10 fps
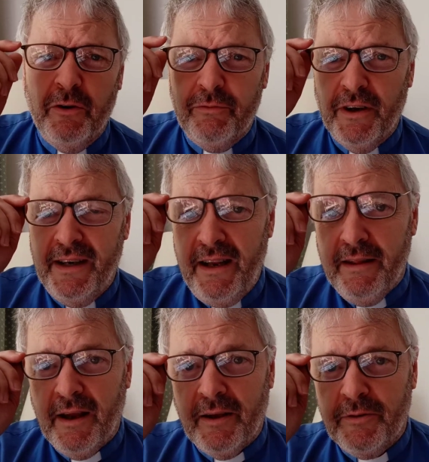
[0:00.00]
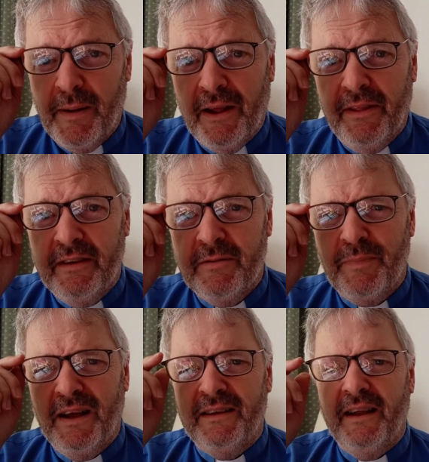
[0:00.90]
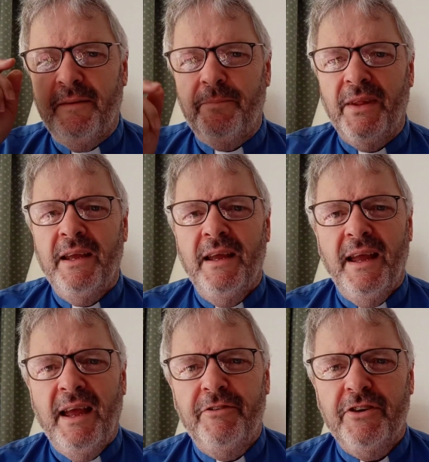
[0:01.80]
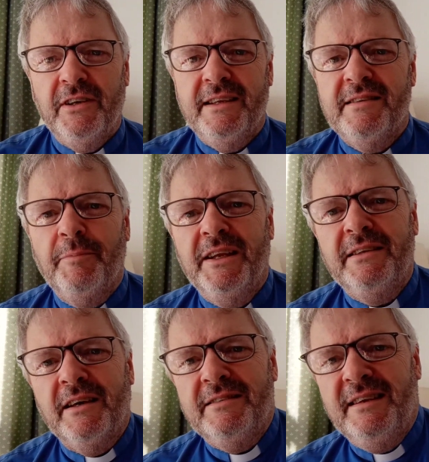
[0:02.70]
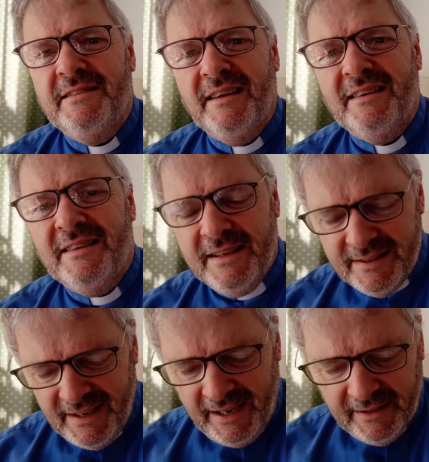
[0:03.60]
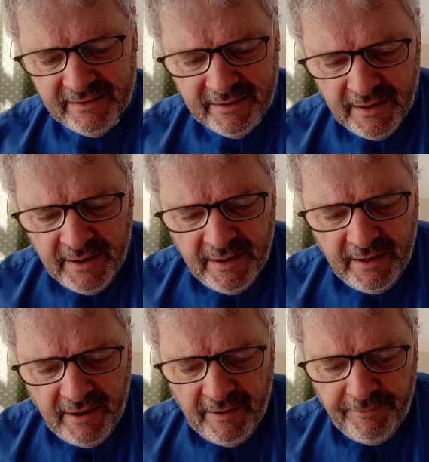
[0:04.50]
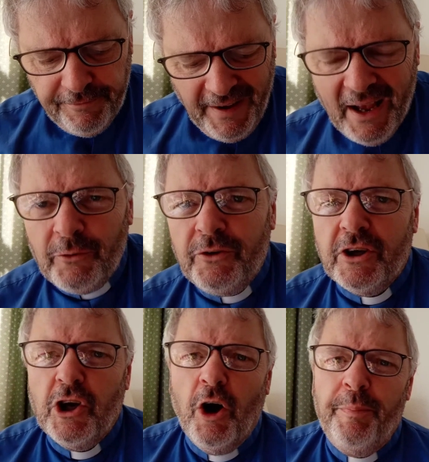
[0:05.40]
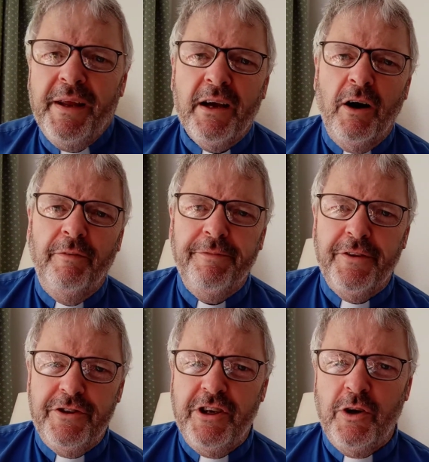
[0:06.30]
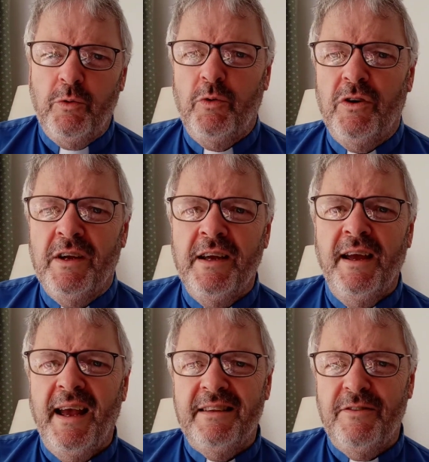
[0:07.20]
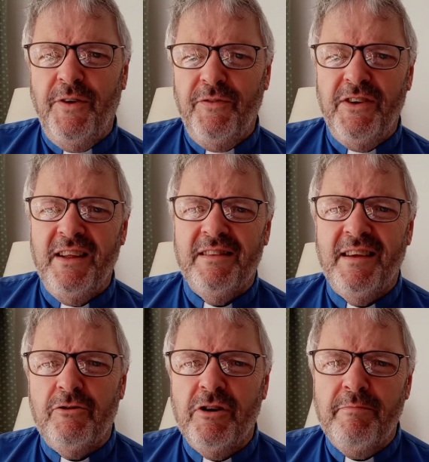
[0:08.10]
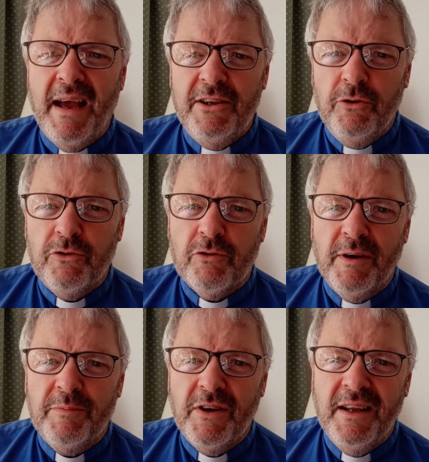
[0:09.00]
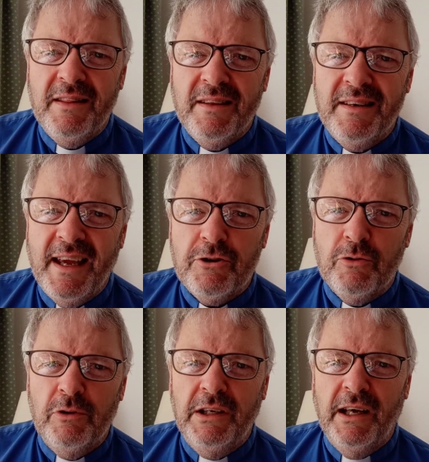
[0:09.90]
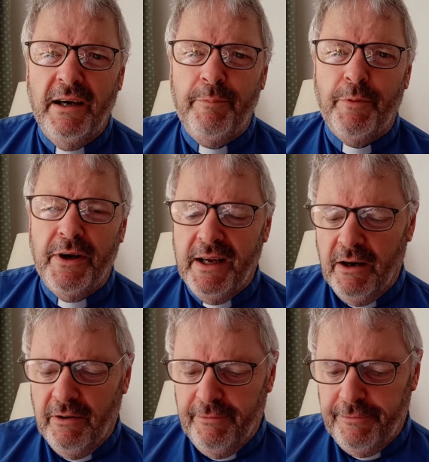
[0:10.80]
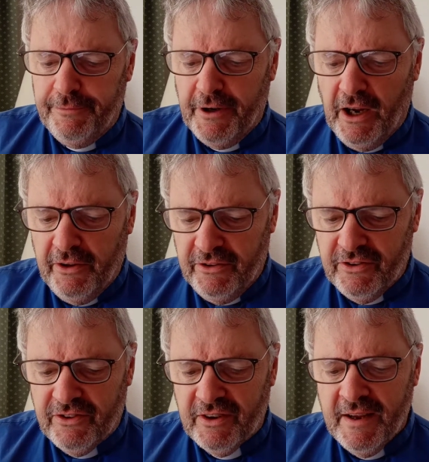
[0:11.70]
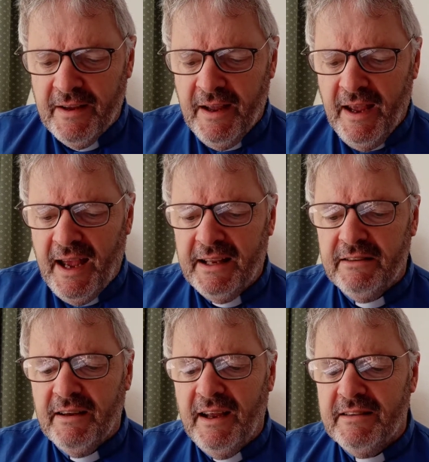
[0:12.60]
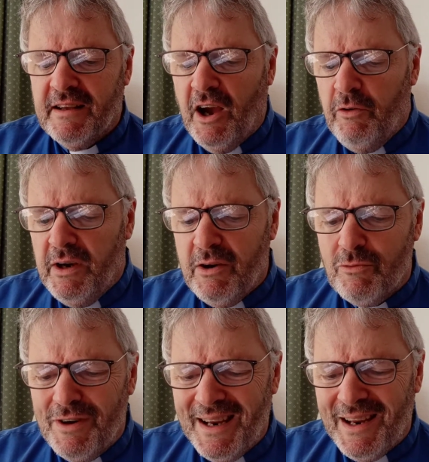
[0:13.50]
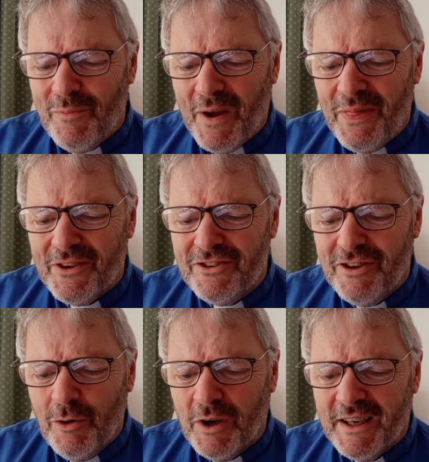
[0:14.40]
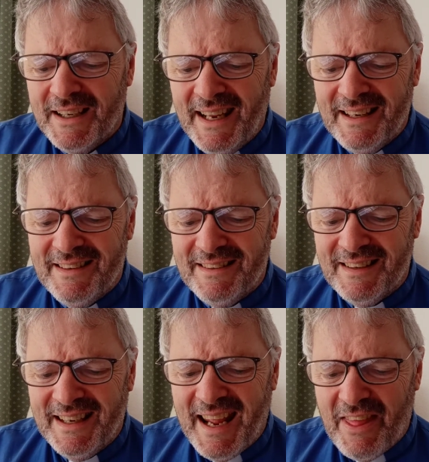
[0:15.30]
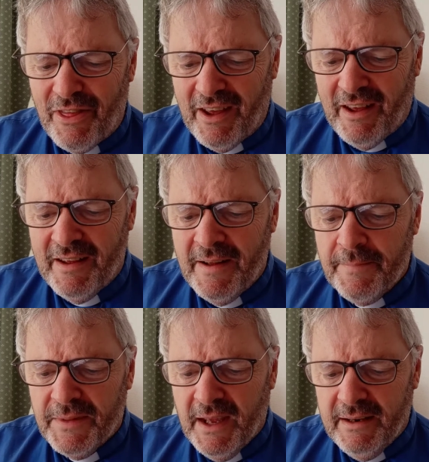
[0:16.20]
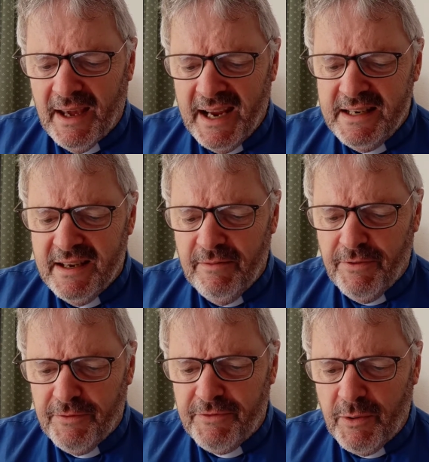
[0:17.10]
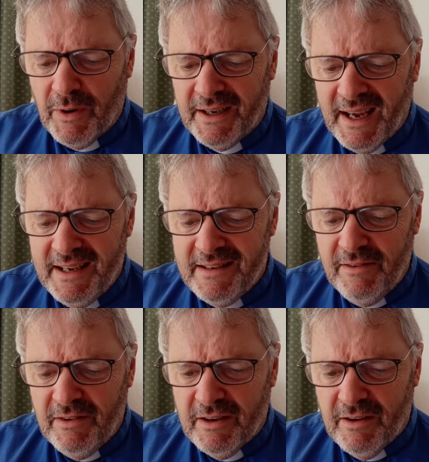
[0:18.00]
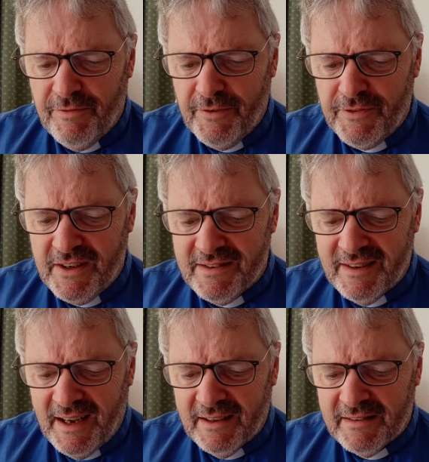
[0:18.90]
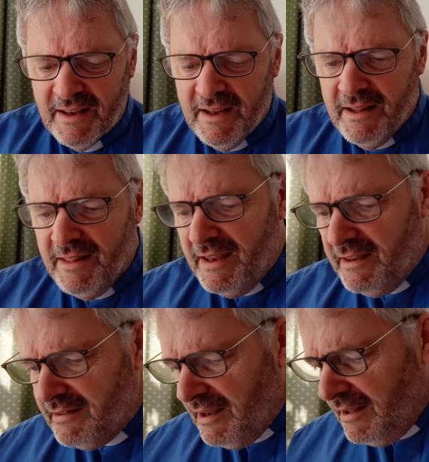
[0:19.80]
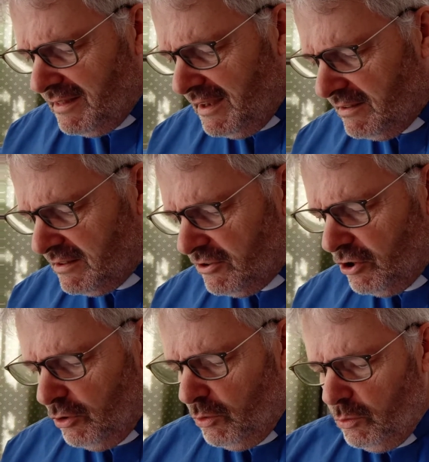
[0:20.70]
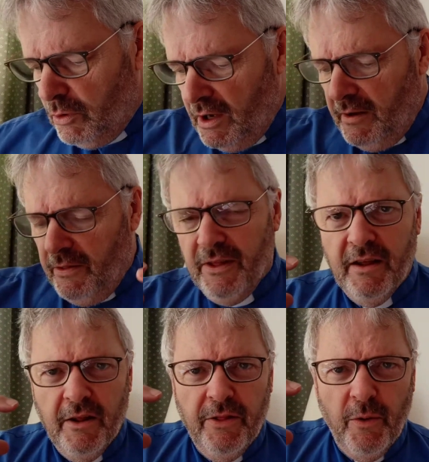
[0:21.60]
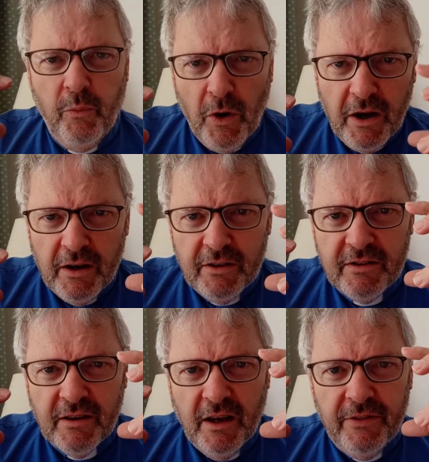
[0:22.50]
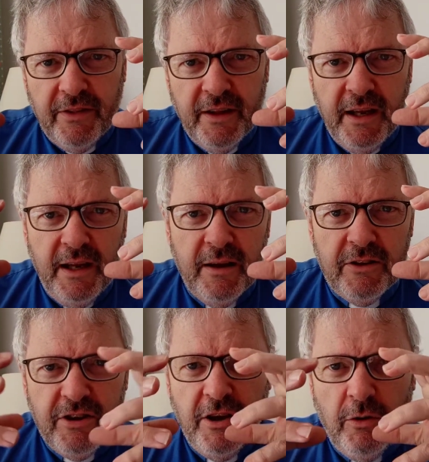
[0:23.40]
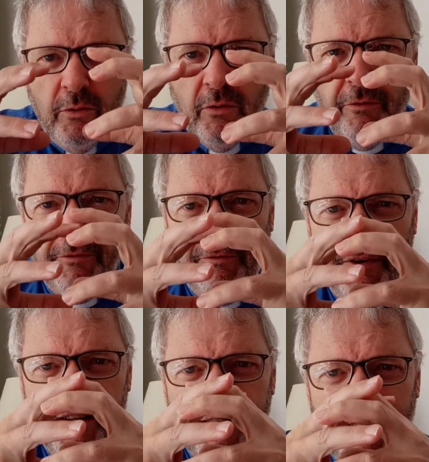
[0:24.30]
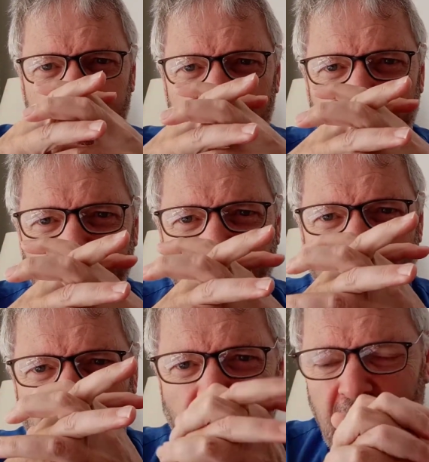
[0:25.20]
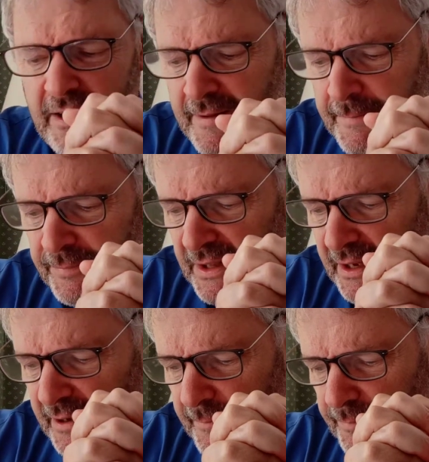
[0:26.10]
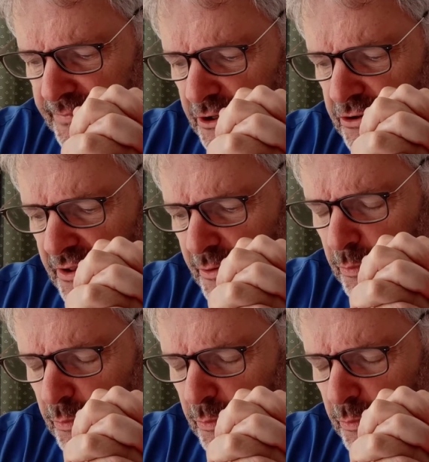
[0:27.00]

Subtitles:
couldn't find anything else about this, but evidently somebody in 1966 found a copy of the tune as a 15th century manuscript in the National Library of France. And it's only really when the two are connected together in 1851, 1856, these two, the words and the tune fitted together. The